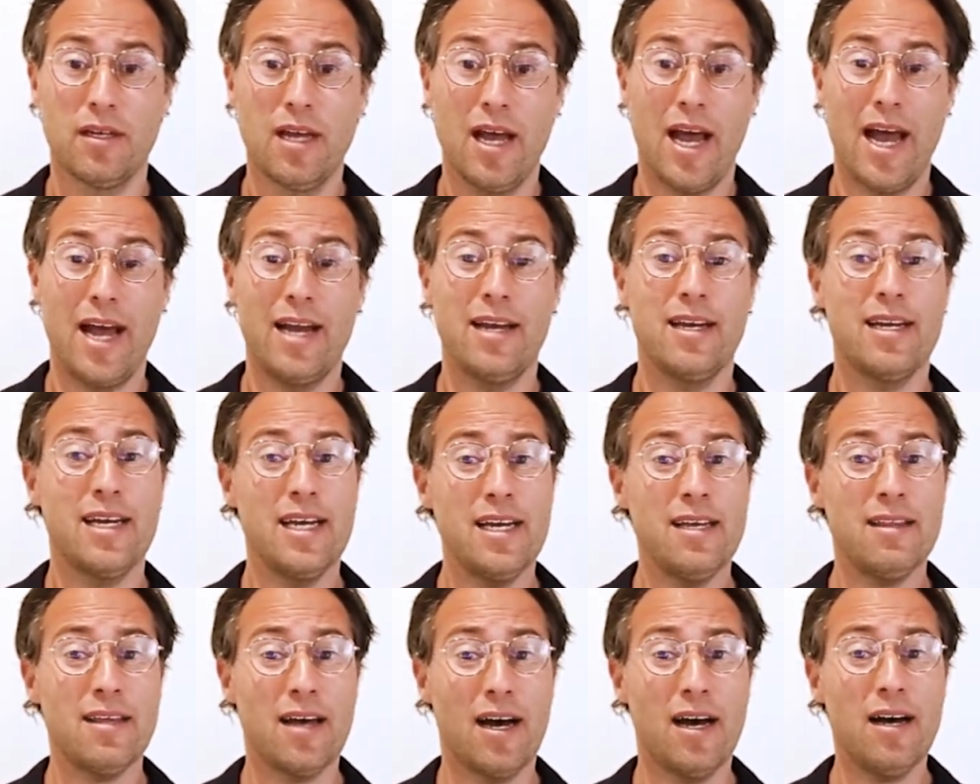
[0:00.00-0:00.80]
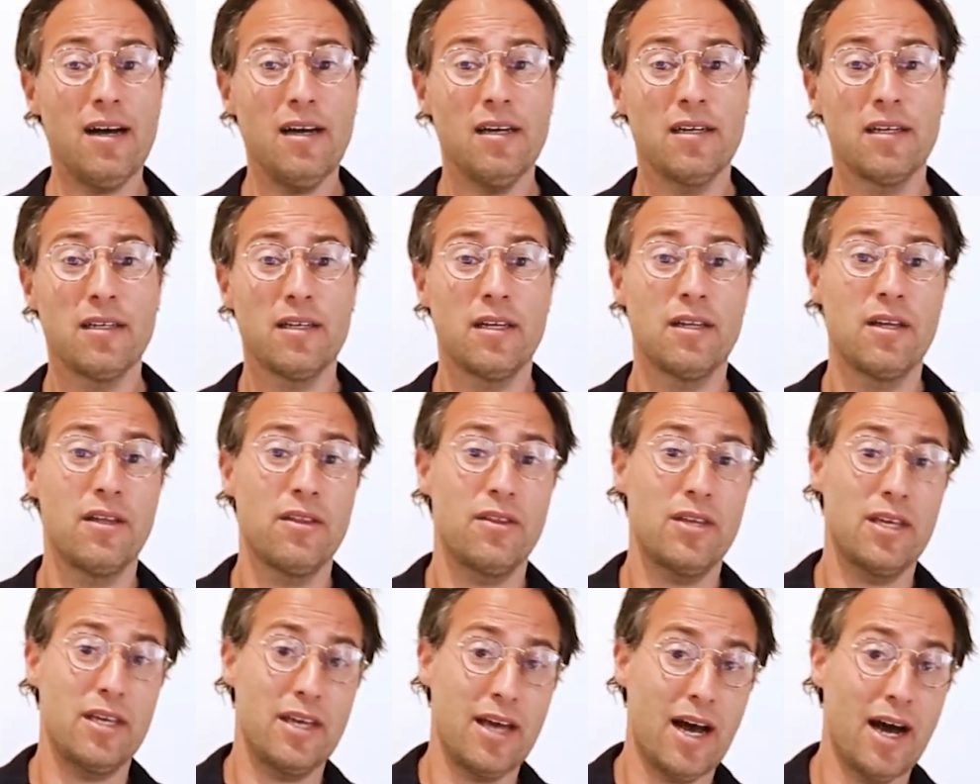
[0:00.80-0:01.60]
And neither
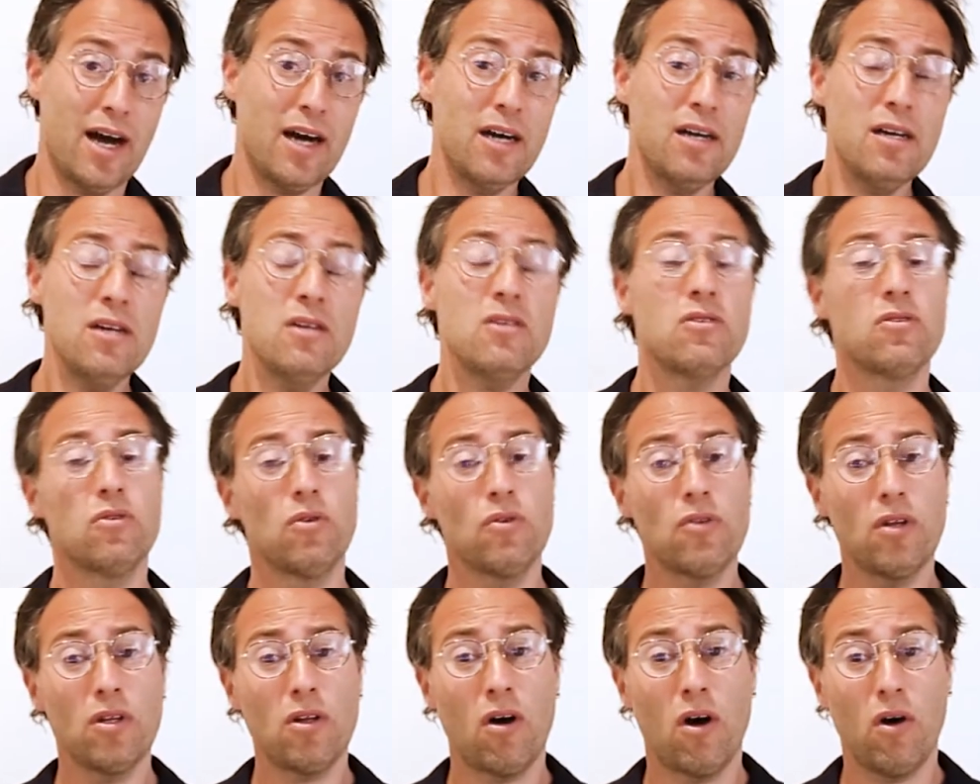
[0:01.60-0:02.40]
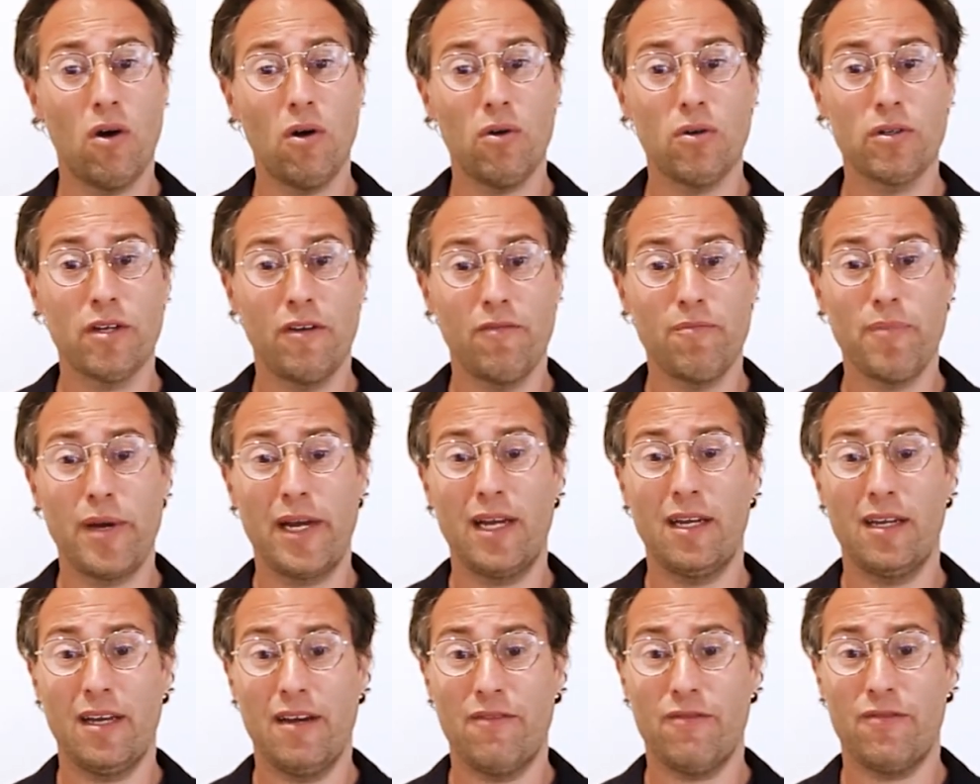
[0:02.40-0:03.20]
the young nor the old have
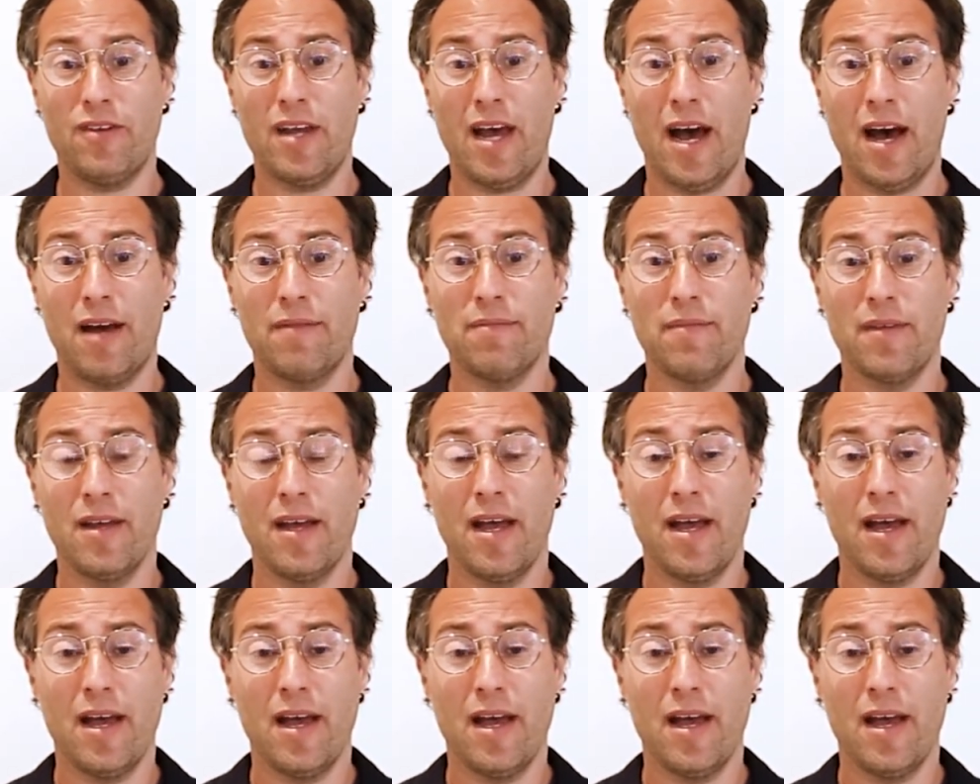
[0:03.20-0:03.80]
been left out.